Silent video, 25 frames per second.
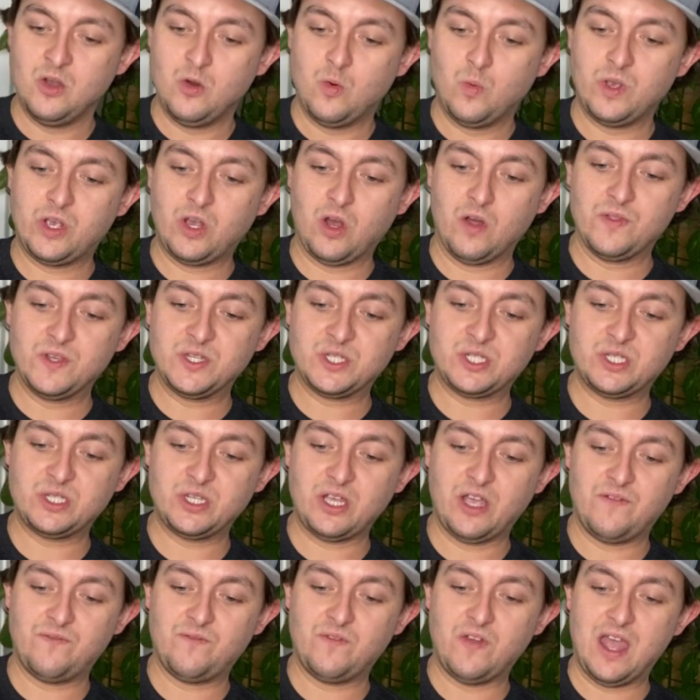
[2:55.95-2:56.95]
We call
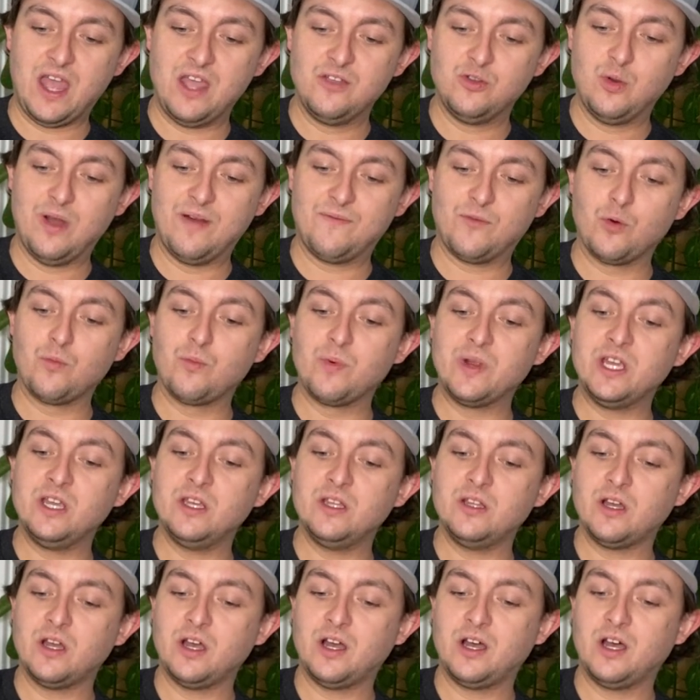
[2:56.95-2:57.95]
this, if you ever
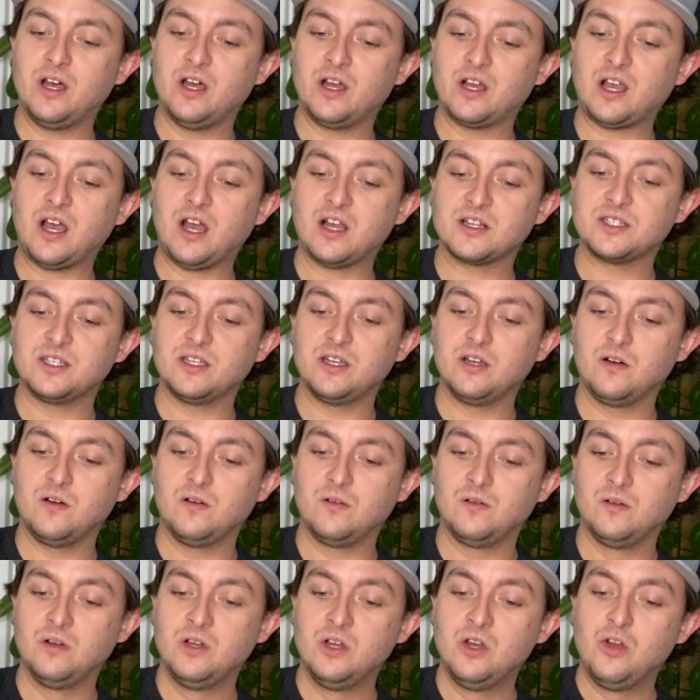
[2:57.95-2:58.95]
read a
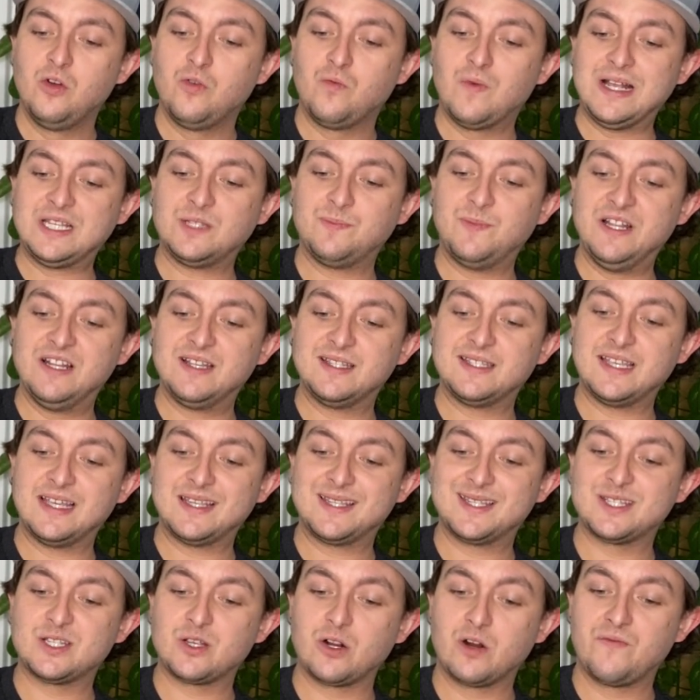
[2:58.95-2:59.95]
cocktail recipe and it
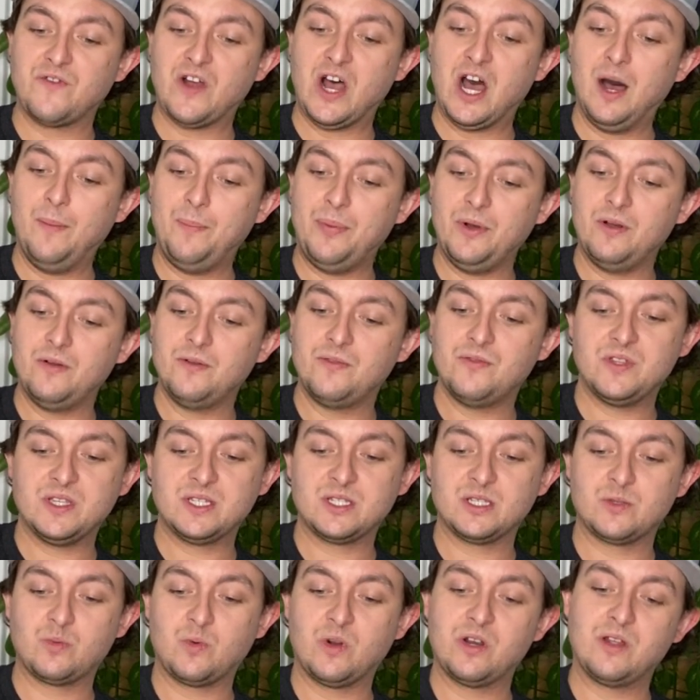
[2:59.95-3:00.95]
says serve up,
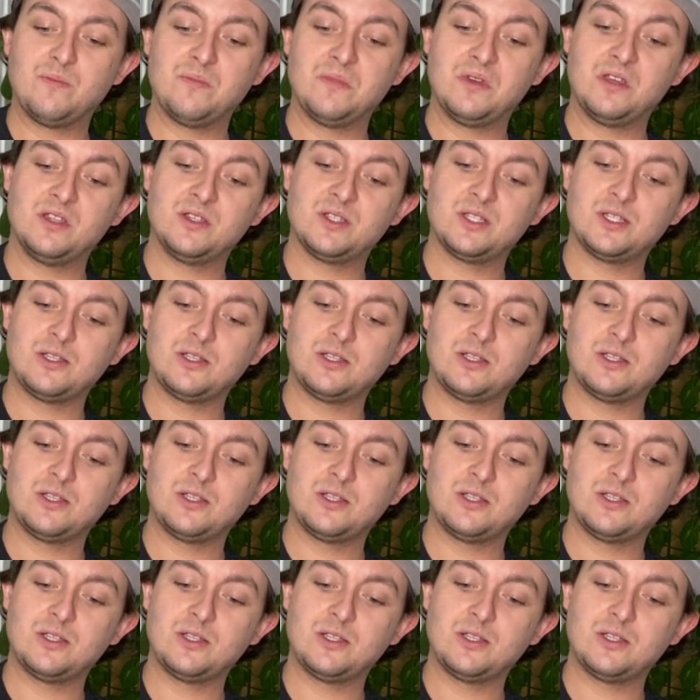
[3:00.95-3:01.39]
this is what it means.